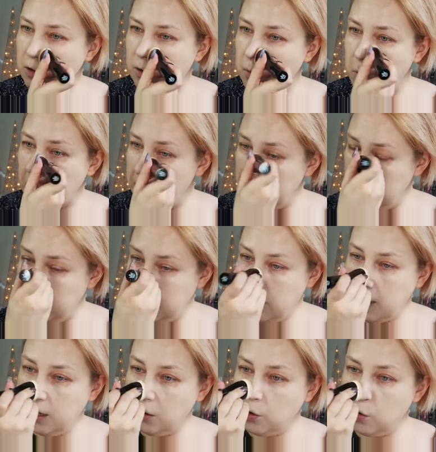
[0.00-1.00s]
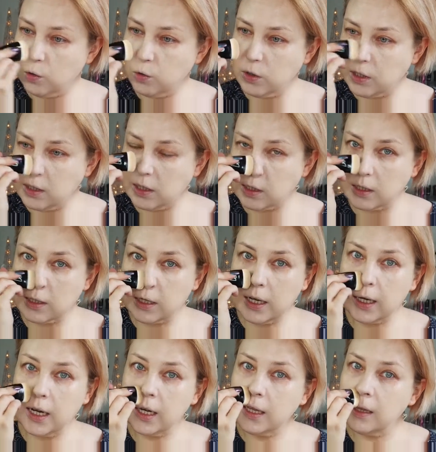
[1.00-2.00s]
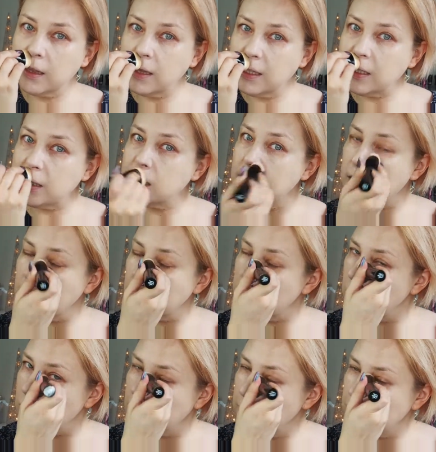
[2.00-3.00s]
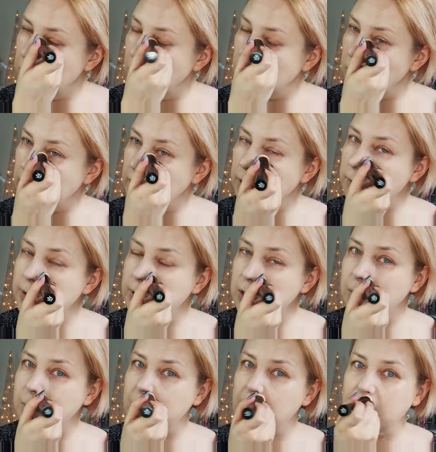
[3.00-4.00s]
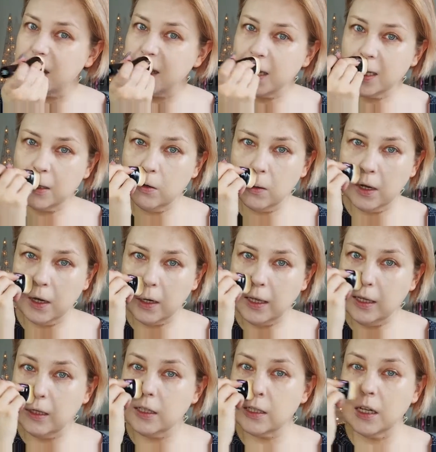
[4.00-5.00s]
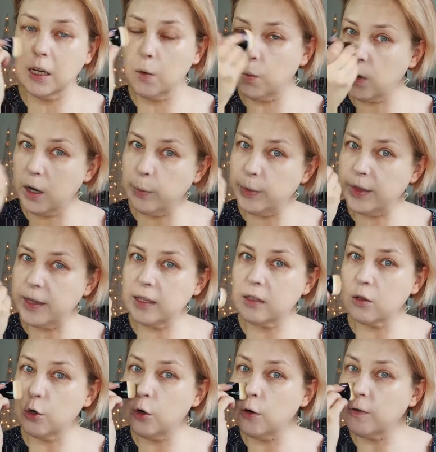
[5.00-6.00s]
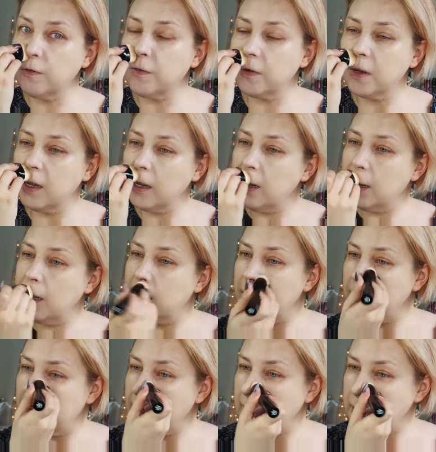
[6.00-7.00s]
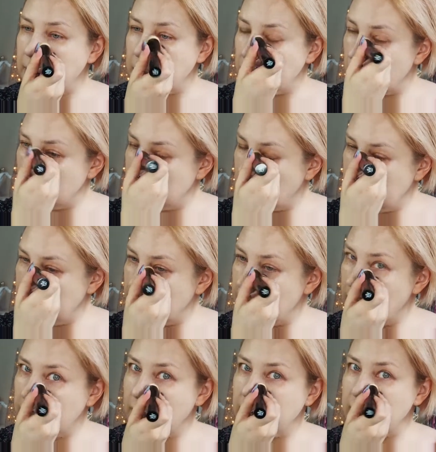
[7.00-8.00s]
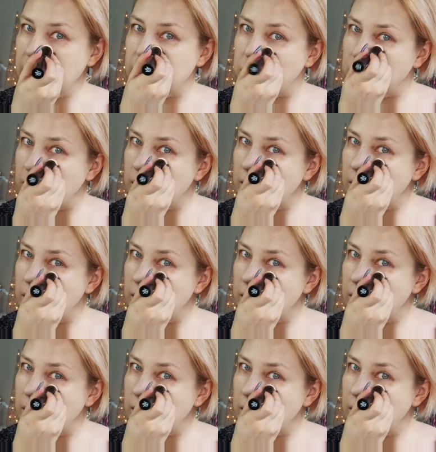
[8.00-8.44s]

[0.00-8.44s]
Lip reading: One thing I notice, this is so emollient formula that you can easily wipe this off. So I think this is